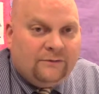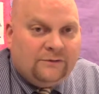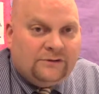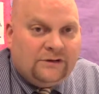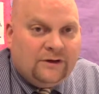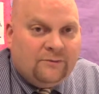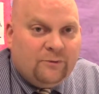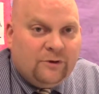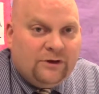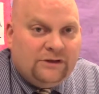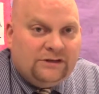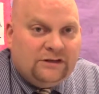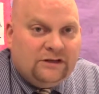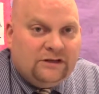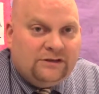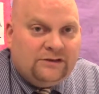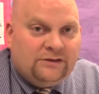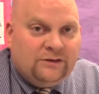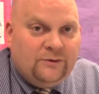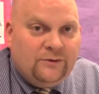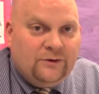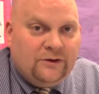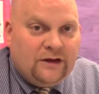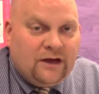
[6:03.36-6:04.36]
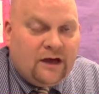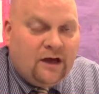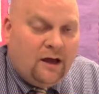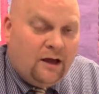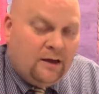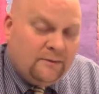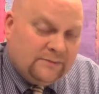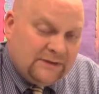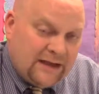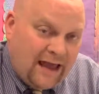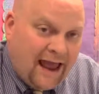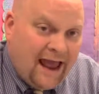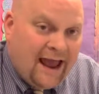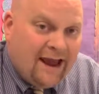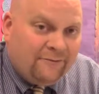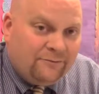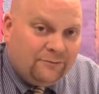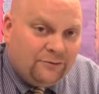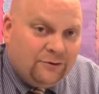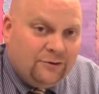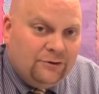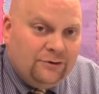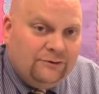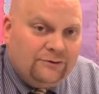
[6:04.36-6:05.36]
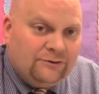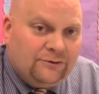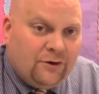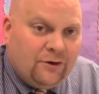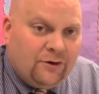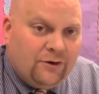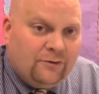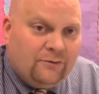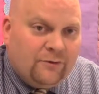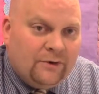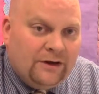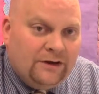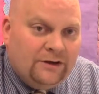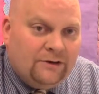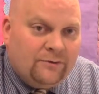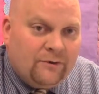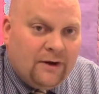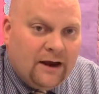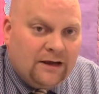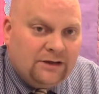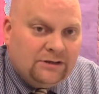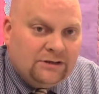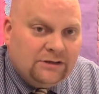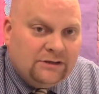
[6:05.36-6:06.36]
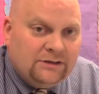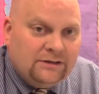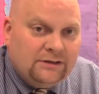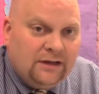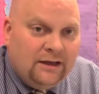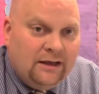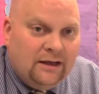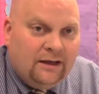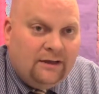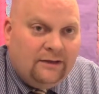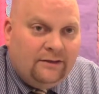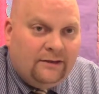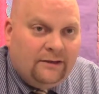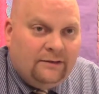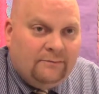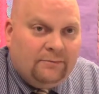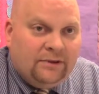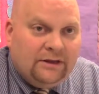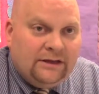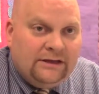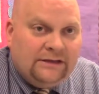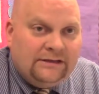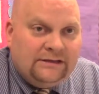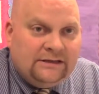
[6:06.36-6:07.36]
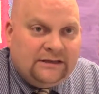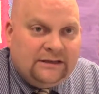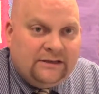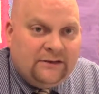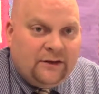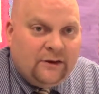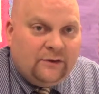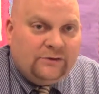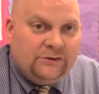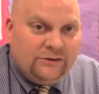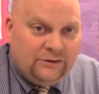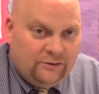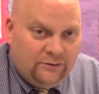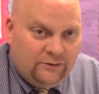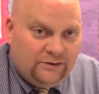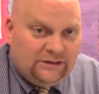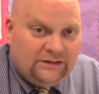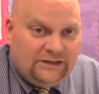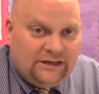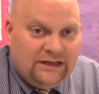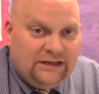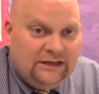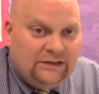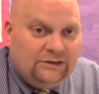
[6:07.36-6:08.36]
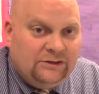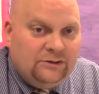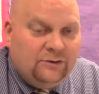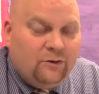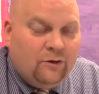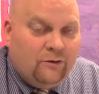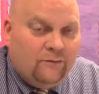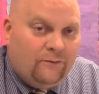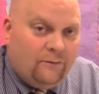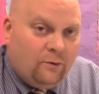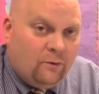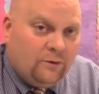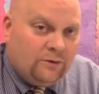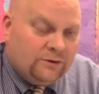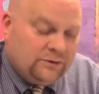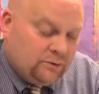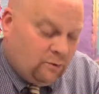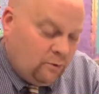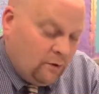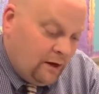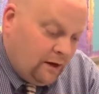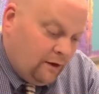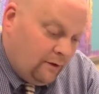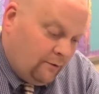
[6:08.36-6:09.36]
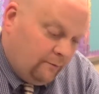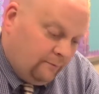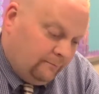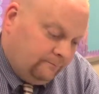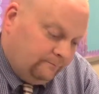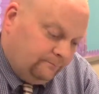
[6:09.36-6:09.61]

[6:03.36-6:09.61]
for some reason a student comes after you started reading directions, then please send those students to E204 as well.